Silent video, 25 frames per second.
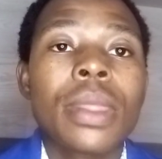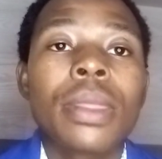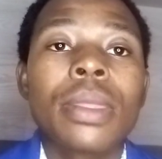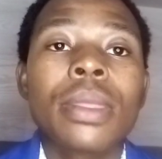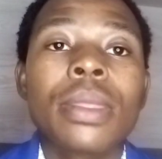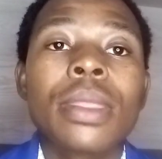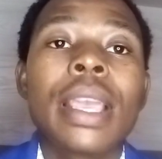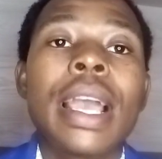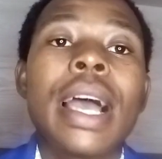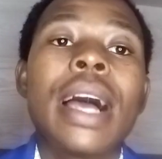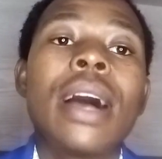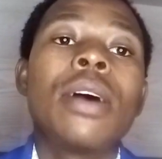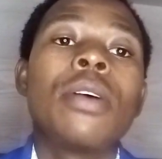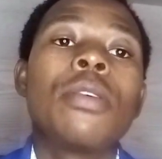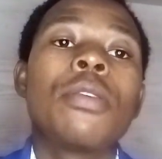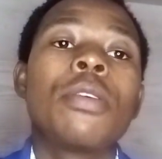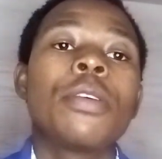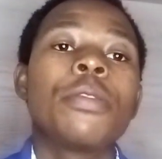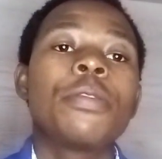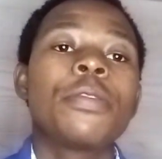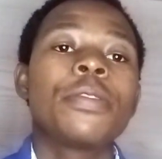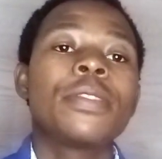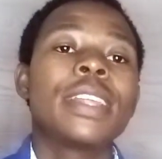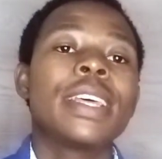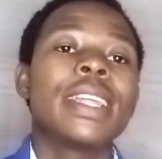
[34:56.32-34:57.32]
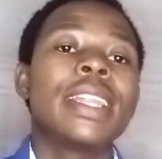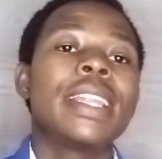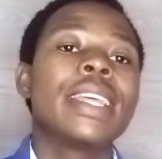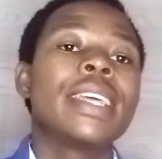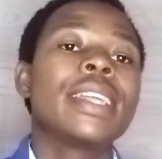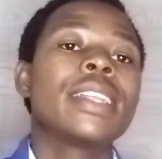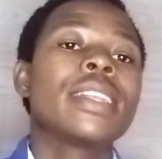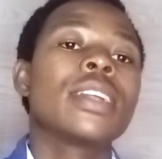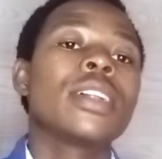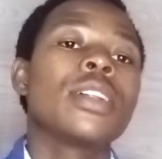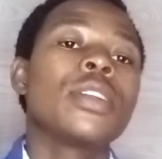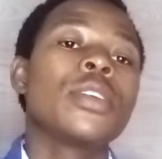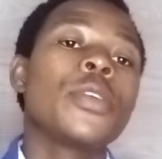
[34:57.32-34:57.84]
Yeah, with the
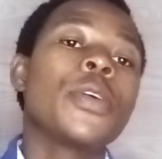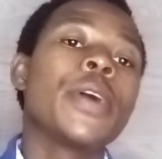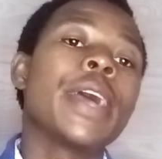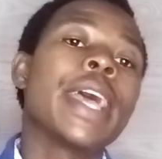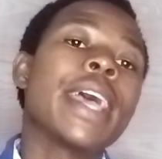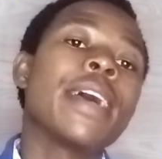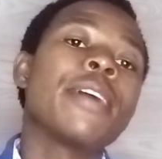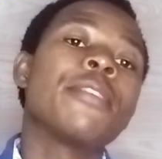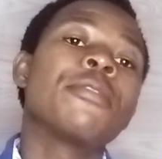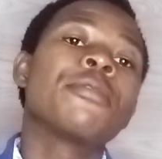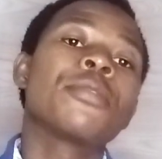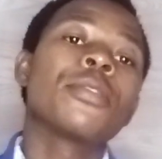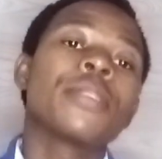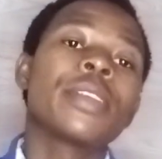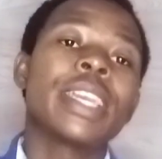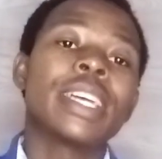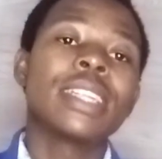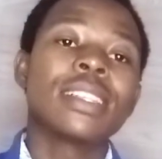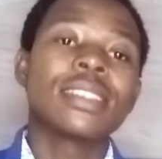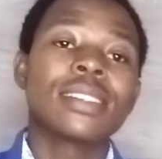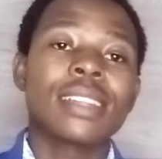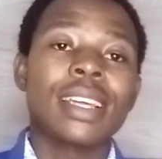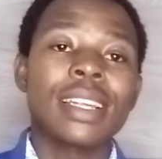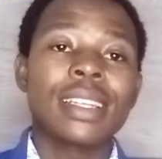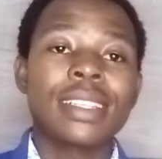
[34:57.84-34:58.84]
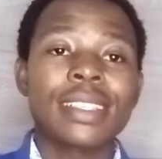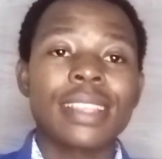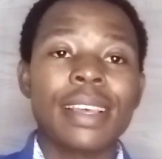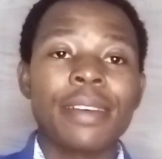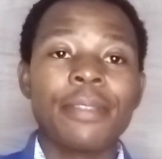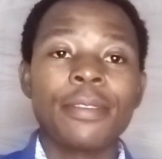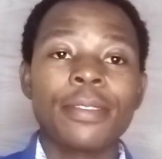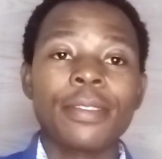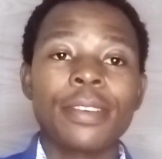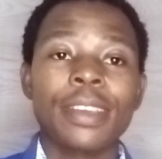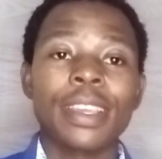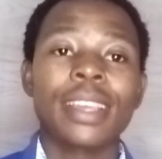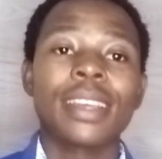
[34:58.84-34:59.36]
little you have, you can start
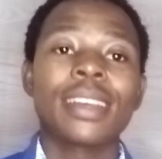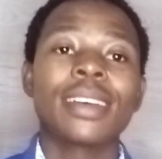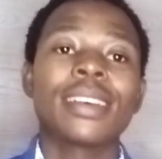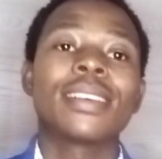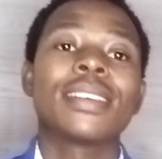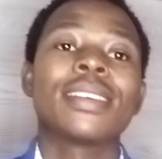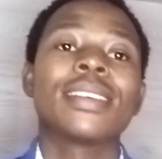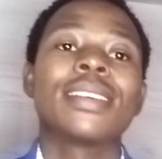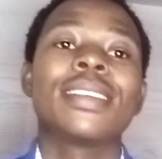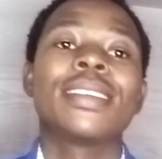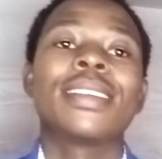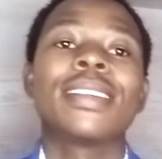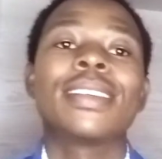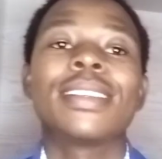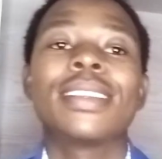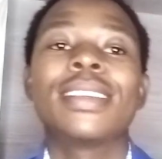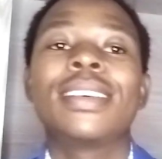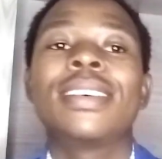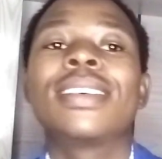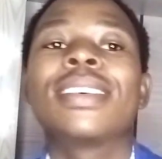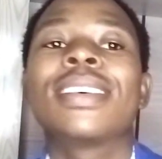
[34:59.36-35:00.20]
something. Ha